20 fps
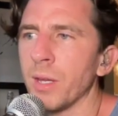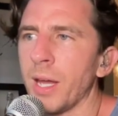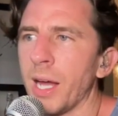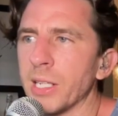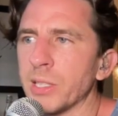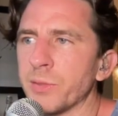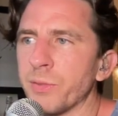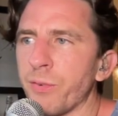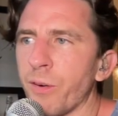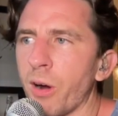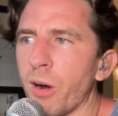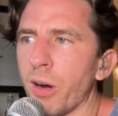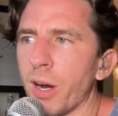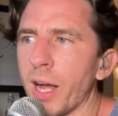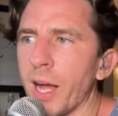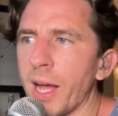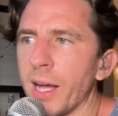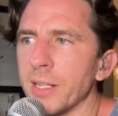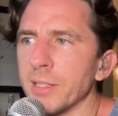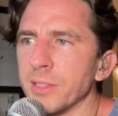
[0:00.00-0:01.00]
as far
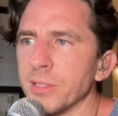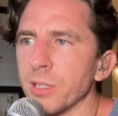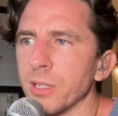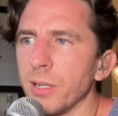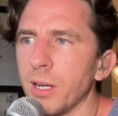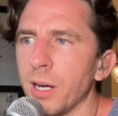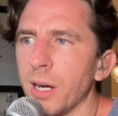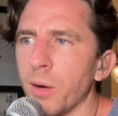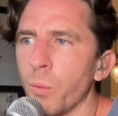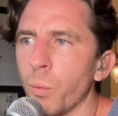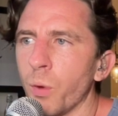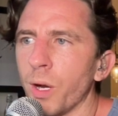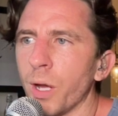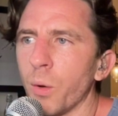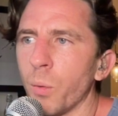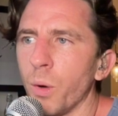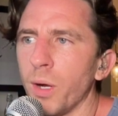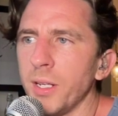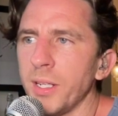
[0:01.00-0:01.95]
as one-on-one